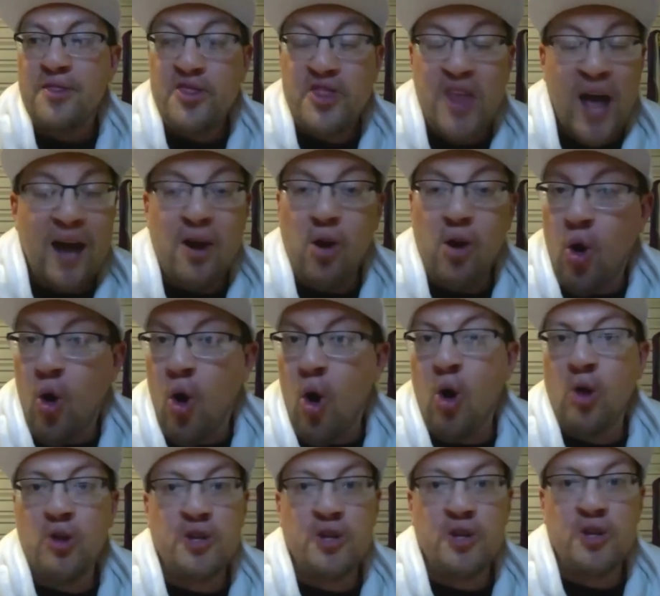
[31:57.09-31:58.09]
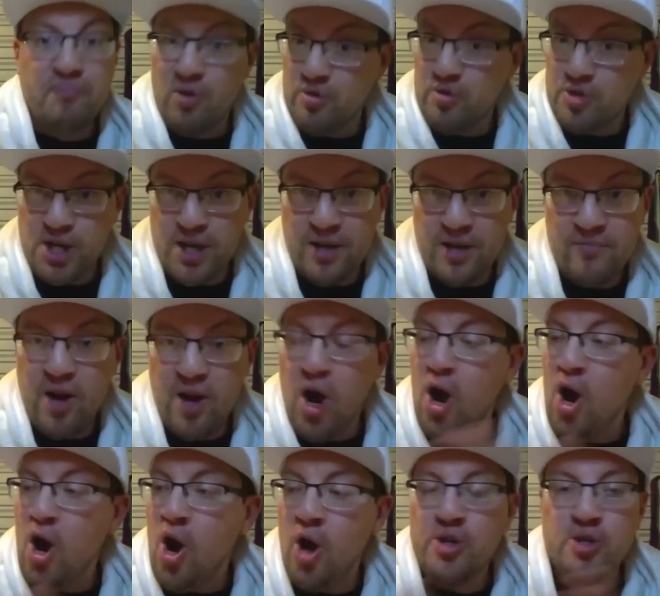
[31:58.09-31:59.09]
That all is bullshit,
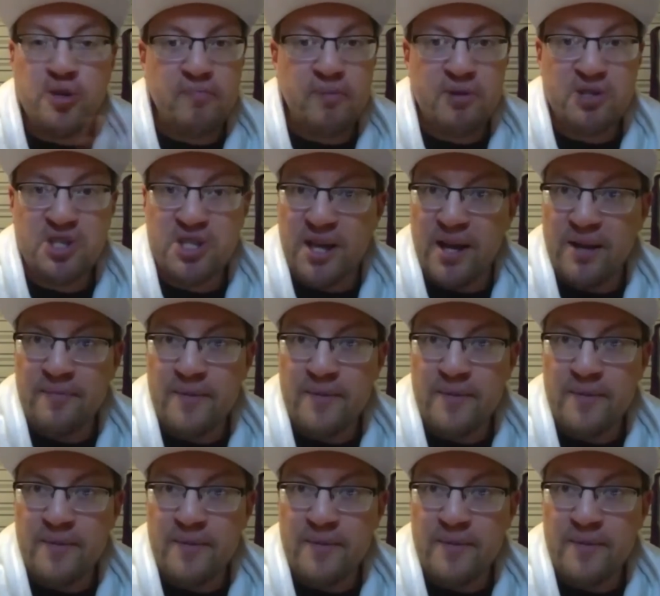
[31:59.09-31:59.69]
100%.